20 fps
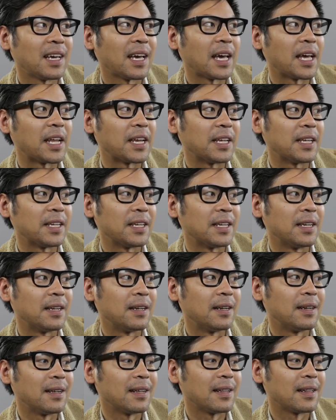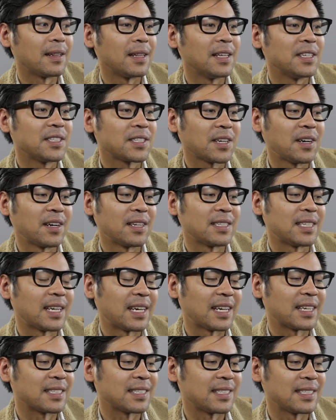And in this
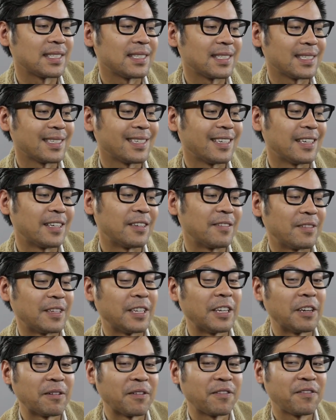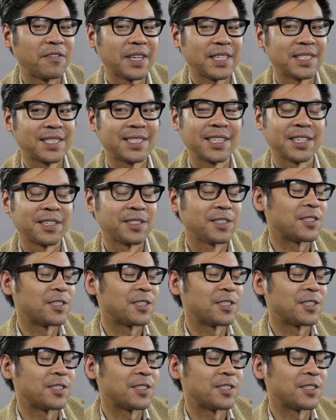context, a face tells